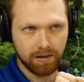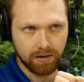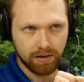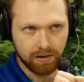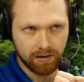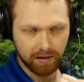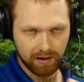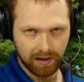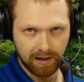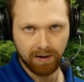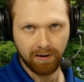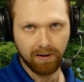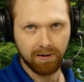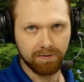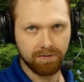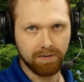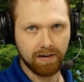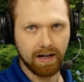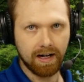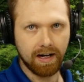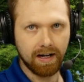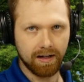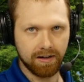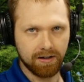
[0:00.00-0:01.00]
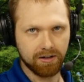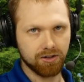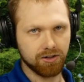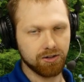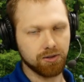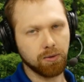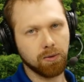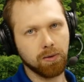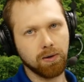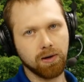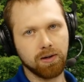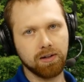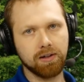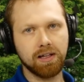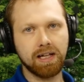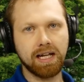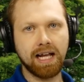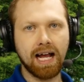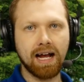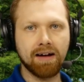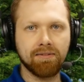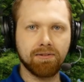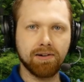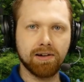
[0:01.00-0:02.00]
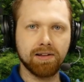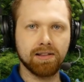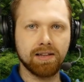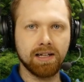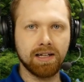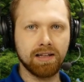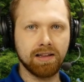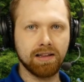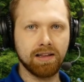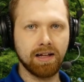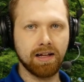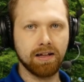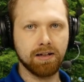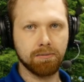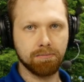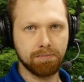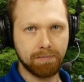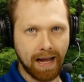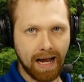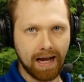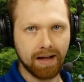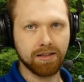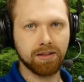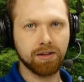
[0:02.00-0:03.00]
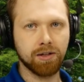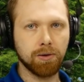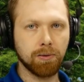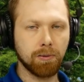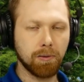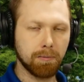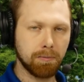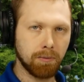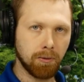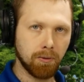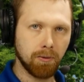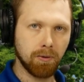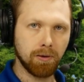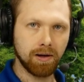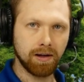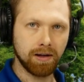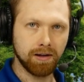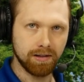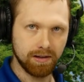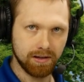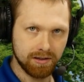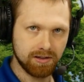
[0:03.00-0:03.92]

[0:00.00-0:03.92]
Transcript: clarify historically everything that Matthew reported,